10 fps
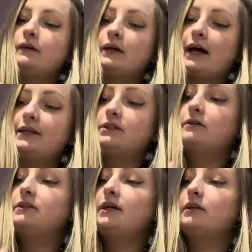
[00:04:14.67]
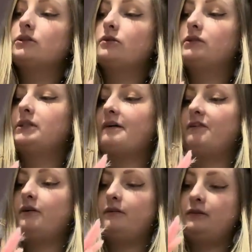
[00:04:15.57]
Okay, so 6 or
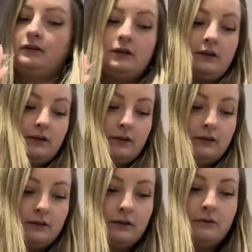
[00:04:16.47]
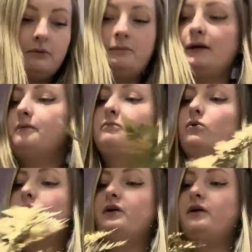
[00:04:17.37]
7 will be
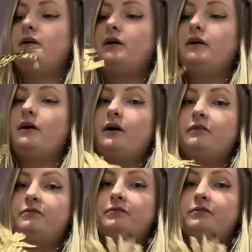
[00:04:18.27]
more than enough.